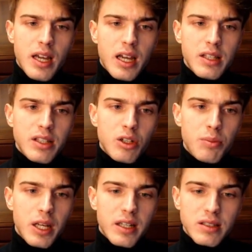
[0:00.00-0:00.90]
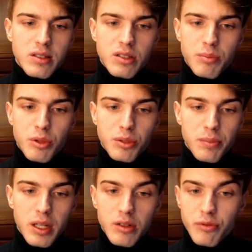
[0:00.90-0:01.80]
and here black has this
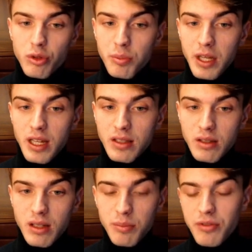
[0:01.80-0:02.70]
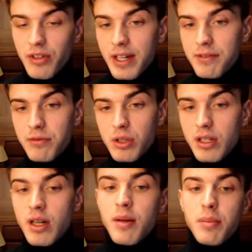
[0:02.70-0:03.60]
important plan of rook b8 and then b5
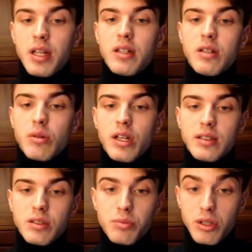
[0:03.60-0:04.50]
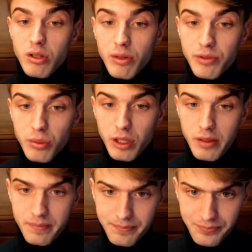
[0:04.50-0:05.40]
when black equalizes pretty comfortably.